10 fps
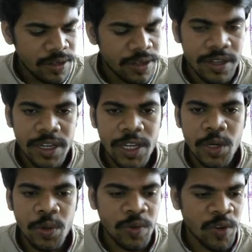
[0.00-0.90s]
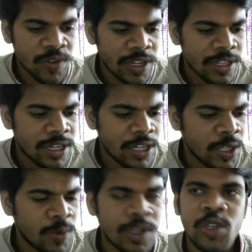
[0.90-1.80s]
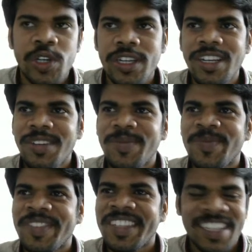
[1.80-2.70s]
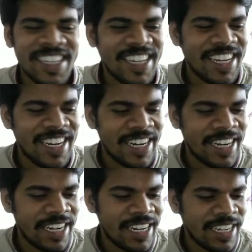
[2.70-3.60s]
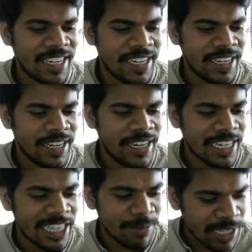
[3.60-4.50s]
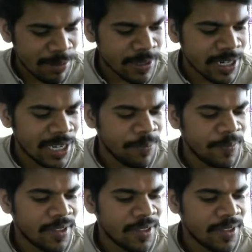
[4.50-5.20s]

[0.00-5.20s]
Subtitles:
Share to your friends also our channel and let them subscribe.